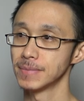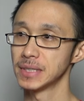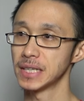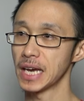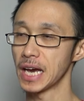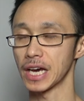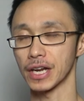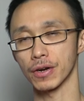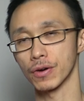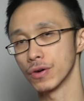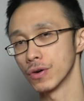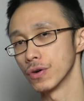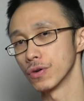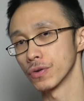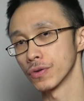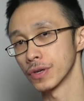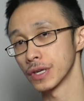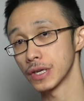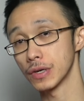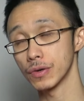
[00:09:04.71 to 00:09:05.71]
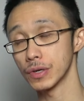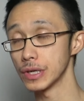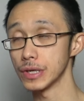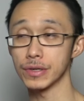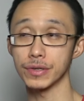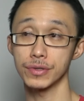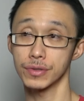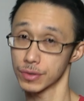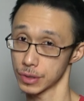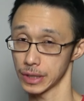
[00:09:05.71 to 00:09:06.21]
had a whole O'Neal.
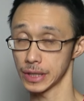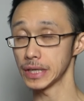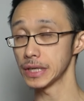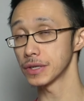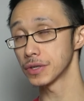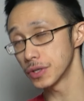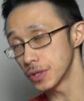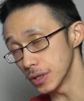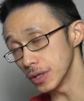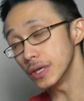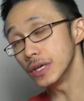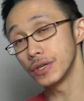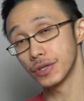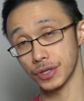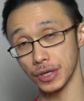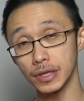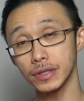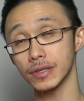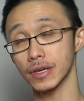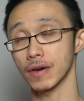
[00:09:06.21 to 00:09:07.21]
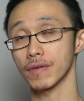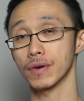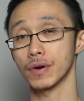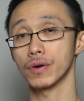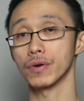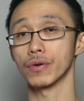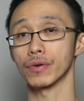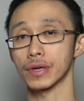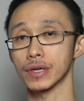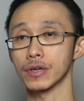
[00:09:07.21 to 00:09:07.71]
He so he he does have a
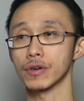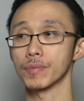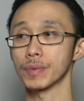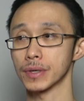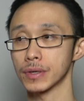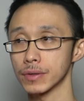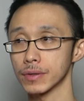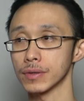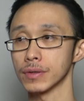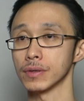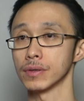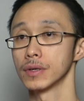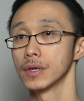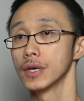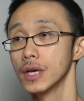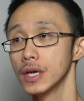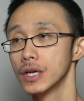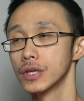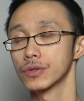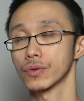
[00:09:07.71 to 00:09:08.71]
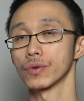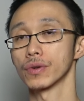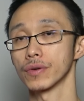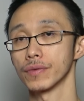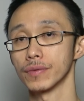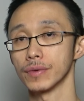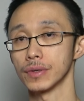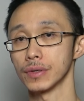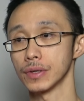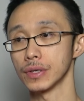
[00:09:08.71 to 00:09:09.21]
whole O'Neal because he sort
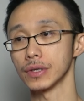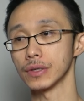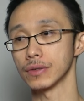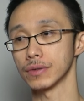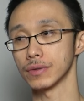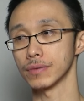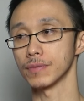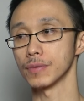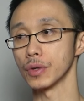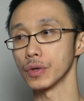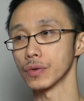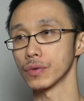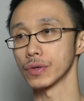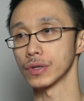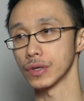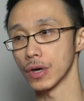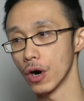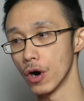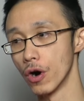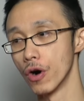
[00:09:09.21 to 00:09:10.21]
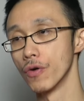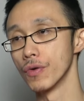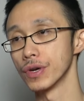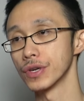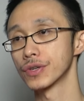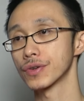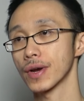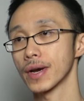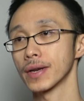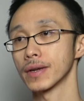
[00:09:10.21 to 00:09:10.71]
of he's you know he
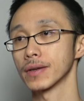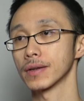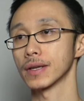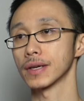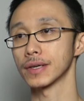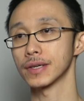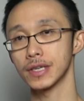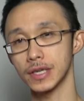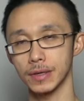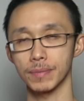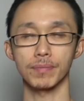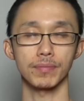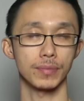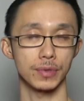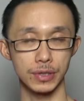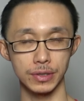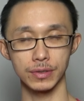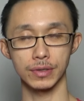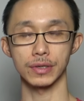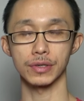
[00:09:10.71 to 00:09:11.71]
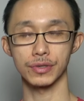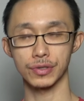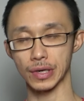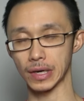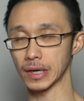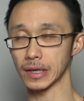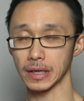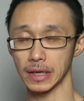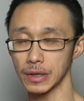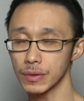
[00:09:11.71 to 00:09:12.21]
always try to like keep he's his
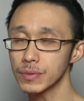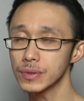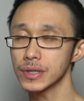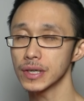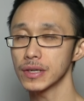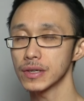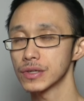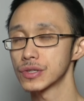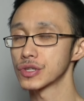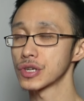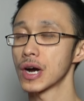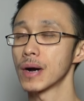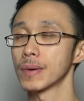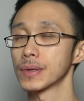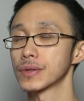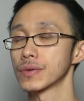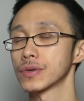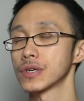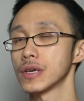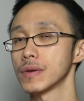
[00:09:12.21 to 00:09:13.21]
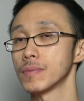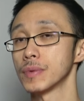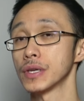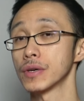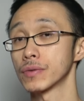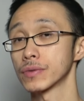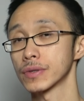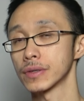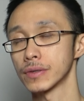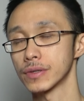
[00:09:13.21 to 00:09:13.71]
job. I would say his job is to keep
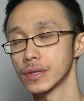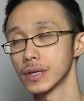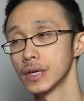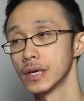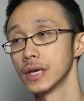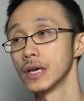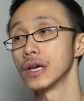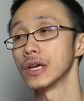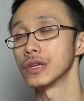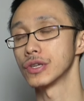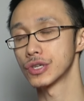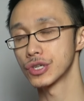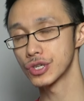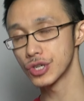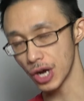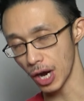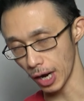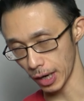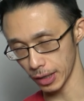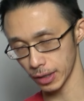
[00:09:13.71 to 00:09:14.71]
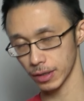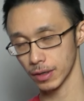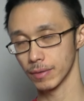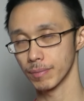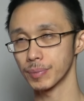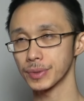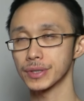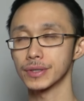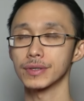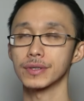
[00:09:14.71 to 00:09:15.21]
Neils in in check,
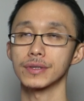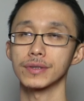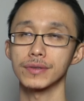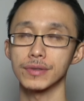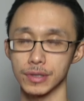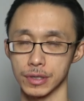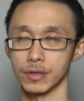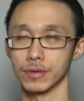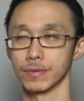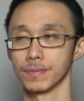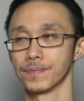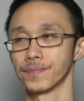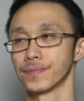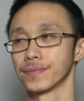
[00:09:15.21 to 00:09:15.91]
but still